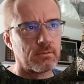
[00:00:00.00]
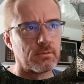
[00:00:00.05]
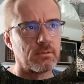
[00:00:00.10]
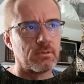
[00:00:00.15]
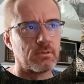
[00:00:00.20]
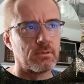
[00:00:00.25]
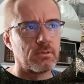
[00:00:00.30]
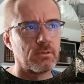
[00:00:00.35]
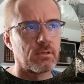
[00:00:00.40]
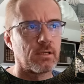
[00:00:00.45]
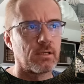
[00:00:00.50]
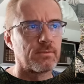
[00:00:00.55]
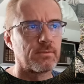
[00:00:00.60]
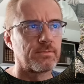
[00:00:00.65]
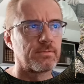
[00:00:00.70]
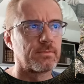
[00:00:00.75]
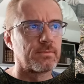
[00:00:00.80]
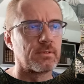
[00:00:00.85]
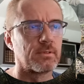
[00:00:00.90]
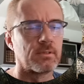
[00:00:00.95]
you
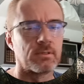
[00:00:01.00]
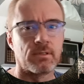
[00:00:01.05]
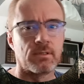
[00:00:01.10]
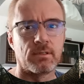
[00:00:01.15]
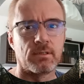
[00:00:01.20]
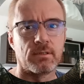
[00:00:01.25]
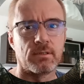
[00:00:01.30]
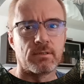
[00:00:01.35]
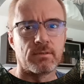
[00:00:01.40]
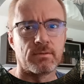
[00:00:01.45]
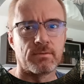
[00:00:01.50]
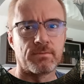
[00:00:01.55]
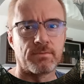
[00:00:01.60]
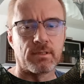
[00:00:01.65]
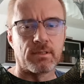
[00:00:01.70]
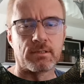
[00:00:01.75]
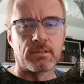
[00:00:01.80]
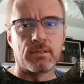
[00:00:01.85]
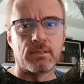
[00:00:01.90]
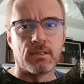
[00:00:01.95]
have the
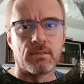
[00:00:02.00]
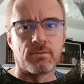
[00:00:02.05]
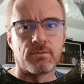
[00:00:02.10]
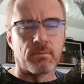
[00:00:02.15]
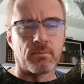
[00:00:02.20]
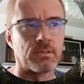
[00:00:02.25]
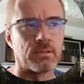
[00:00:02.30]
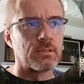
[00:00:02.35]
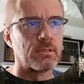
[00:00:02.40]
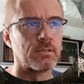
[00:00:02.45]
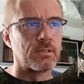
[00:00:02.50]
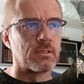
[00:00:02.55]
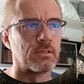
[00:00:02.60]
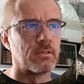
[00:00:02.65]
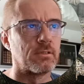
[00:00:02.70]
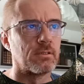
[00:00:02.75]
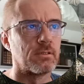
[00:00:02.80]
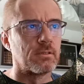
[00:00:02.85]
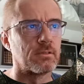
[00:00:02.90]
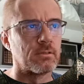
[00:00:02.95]
information
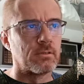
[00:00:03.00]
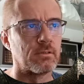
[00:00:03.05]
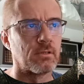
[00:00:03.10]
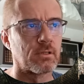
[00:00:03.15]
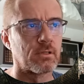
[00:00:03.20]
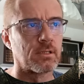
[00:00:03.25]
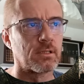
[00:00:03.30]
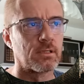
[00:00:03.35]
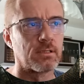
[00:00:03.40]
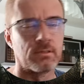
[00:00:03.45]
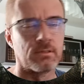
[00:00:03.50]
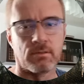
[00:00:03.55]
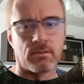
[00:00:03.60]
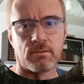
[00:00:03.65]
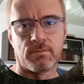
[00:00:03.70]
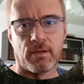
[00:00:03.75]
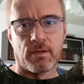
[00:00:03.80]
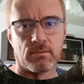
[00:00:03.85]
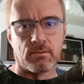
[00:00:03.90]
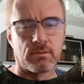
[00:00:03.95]
that Docker
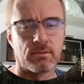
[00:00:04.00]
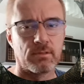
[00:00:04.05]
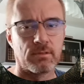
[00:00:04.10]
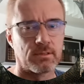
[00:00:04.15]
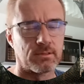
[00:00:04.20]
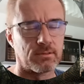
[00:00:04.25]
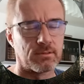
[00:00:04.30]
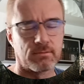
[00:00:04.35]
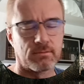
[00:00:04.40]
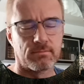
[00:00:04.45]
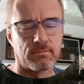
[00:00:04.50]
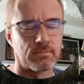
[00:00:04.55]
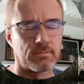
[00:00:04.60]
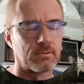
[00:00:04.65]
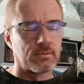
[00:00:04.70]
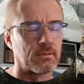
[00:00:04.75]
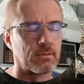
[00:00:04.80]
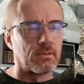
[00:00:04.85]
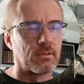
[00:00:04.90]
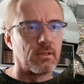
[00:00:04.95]
not found. That's
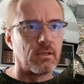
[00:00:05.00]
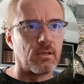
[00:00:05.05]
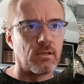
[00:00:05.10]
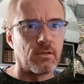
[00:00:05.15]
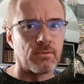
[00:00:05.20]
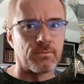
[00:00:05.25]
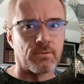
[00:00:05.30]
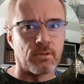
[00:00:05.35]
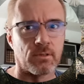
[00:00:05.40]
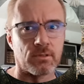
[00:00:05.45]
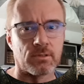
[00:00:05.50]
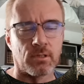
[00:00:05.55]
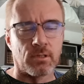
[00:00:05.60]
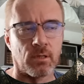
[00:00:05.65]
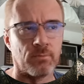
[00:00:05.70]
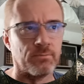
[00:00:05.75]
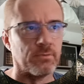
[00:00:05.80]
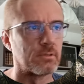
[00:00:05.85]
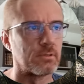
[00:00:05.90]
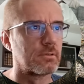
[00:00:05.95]
of course
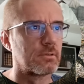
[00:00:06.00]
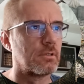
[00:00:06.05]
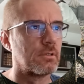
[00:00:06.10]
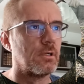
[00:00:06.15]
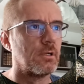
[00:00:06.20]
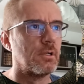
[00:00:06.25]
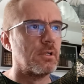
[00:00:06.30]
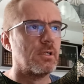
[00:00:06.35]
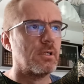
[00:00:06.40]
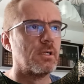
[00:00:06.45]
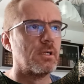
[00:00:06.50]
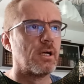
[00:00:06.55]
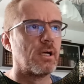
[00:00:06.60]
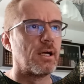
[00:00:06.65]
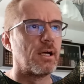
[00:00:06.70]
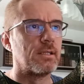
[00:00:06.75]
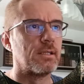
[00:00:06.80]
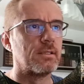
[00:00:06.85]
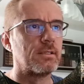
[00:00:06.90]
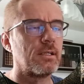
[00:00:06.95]
obvious.
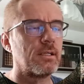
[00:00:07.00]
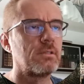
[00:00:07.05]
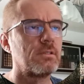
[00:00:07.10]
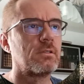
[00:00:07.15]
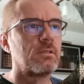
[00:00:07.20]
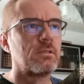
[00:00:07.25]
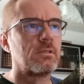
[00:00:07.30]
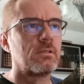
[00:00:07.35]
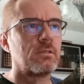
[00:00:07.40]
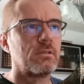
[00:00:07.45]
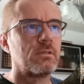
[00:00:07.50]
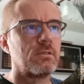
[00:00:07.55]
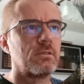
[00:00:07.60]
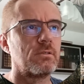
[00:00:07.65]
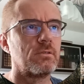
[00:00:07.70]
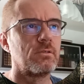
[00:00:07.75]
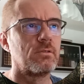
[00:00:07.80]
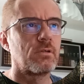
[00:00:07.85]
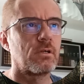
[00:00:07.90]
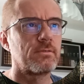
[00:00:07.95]
And then
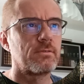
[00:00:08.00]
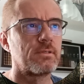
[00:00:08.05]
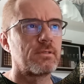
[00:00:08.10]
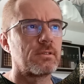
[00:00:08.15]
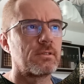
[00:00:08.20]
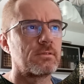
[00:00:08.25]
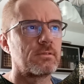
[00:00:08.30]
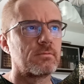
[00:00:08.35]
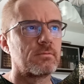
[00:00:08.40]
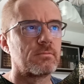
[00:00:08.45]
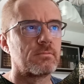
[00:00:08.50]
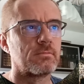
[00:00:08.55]
you have the